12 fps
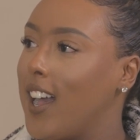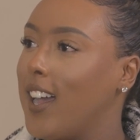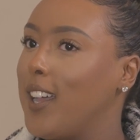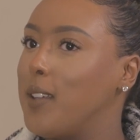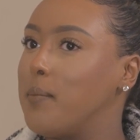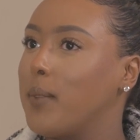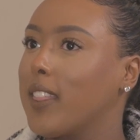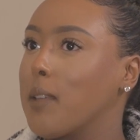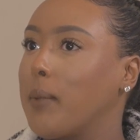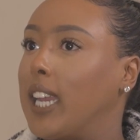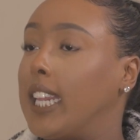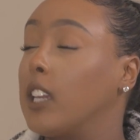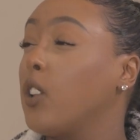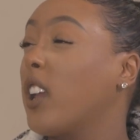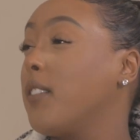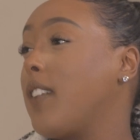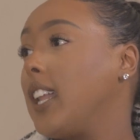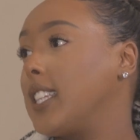They might need a
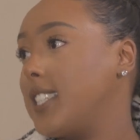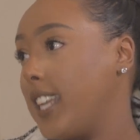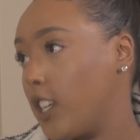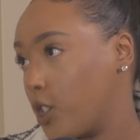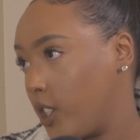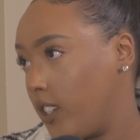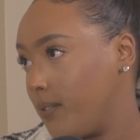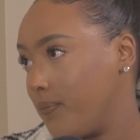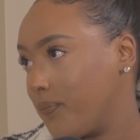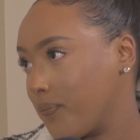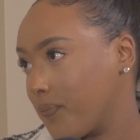lot of validation.